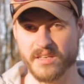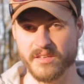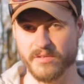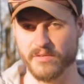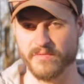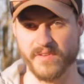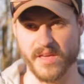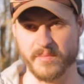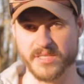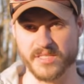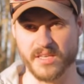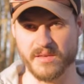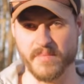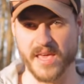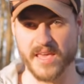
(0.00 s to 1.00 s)
You know,
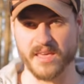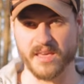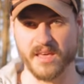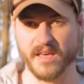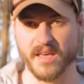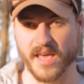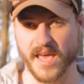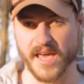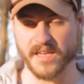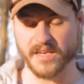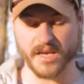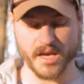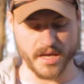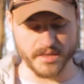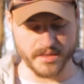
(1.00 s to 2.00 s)
famously make
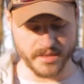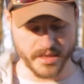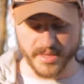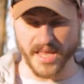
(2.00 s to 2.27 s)
handguns,